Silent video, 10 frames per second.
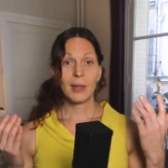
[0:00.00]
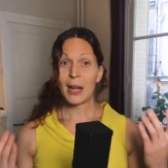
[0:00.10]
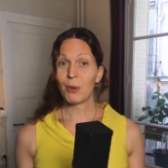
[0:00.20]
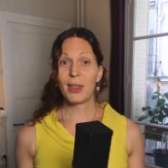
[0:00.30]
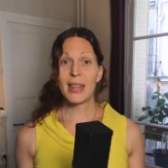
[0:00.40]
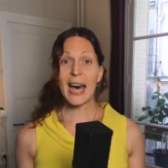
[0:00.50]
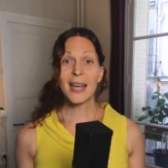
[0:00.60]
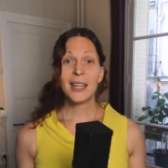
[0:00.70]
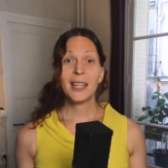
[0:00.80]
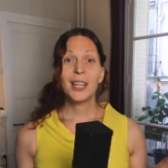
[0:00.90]
And with
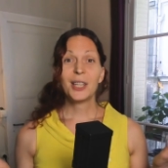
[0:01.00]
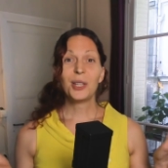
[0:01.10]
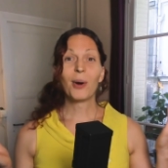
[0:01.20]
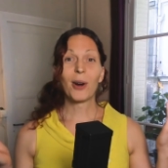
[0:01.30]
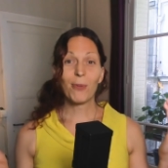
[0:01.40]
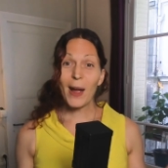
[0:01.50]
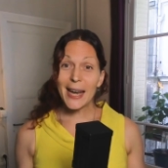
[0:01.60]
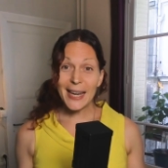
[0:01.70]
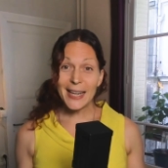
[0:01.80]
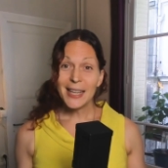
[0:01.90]
that, you are
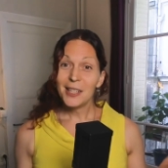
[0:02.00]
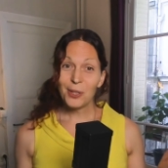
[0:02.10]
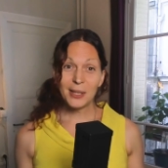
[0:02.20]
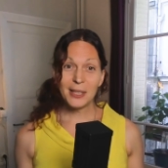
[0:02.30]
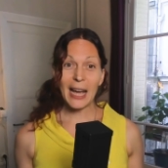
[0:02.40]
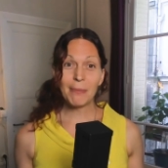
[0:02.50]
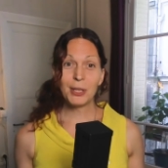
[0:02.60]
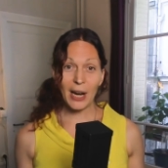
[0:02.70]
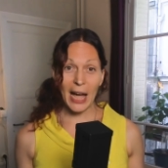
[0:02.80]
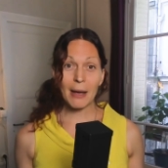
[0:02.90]
ready to
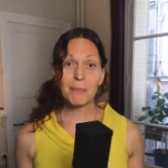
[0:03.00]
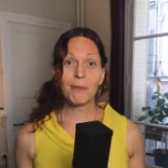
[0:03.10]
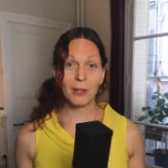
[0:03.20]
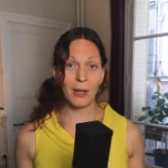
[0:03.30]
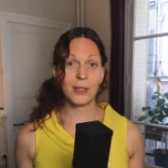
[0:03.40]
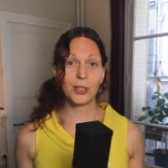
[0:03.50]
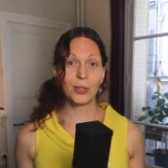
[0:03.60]
adapt your apps for large